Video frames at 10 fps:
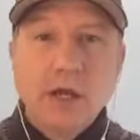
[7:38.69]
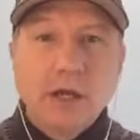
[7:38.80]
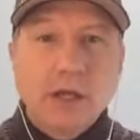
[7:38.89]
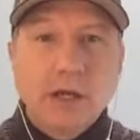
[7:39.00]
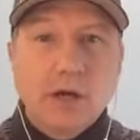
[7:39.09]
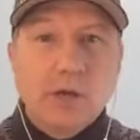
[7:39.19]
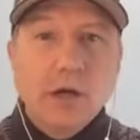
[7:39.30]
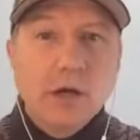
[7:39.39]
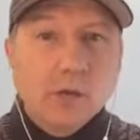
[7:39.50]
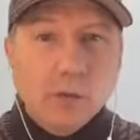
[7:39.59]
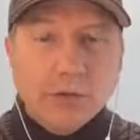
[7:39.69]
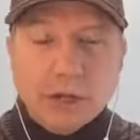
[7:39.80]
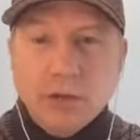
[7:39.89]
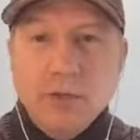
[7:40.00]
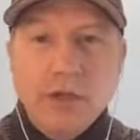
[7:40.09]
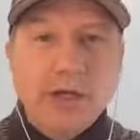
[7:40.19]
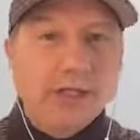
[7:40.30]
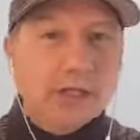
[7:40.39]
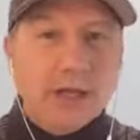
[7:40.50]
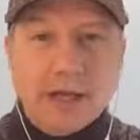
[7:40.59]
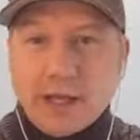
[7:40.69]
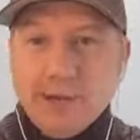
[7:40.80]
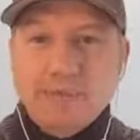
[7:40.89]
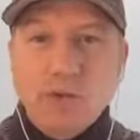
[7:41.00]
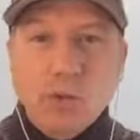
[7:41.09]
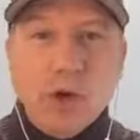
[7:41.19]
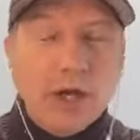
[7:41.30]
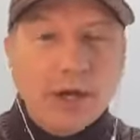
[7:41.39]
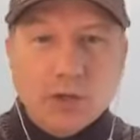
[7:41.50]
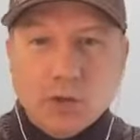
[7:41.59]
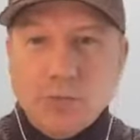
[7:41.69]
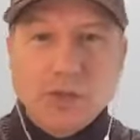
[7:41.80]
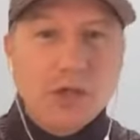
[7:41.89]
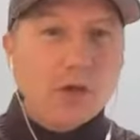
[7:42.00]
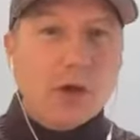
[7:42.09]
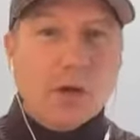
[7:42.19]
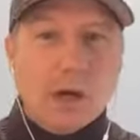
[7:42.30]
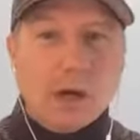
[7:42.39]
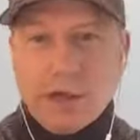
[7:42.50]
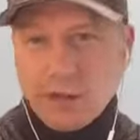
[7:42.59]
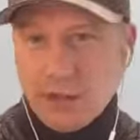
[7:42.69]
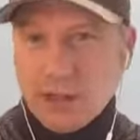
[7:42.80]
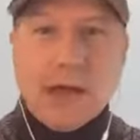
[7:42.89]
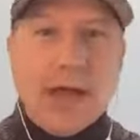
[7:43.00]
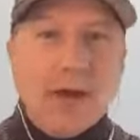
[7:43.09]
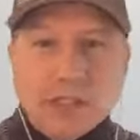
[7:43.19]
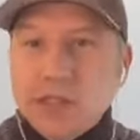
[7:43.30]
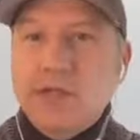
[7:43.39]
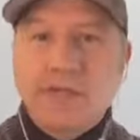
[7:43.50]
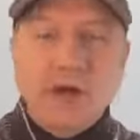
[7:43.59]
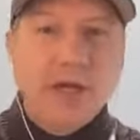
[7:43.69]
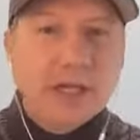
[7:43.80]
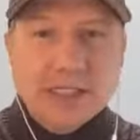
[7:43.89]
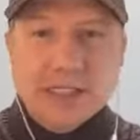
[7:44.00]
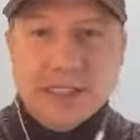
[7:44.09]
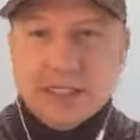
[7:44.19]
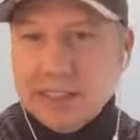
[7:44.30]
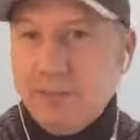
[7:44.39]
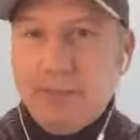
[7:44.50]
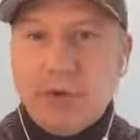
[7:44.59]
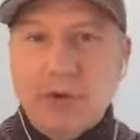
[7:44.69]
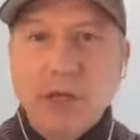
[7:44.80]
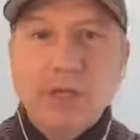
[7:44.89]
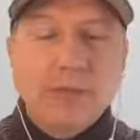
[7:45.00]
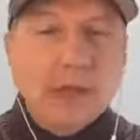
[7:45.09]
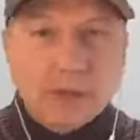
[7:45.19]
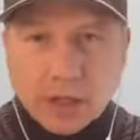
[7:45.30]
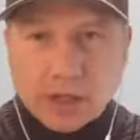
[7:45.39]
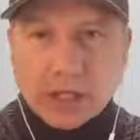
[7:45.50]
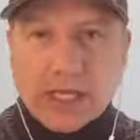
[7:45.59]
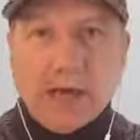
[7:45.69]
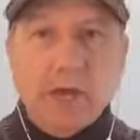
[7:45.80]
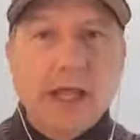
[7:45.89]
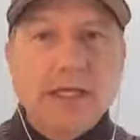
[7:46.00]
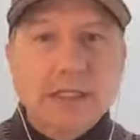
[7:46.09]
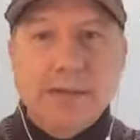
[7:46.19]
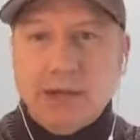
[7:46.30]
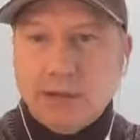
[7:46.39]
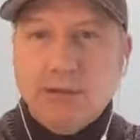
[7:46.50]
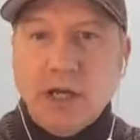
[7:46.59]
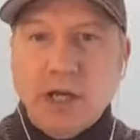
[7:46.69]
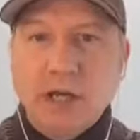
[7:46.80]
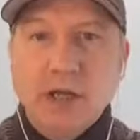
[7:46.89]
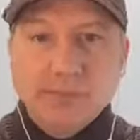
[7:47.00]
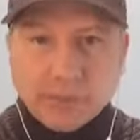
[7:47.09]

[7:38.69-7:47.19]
you know, what the community's like, what kind of trips do you go on? You know, how is this fun and easy and simple? And they care less about the money.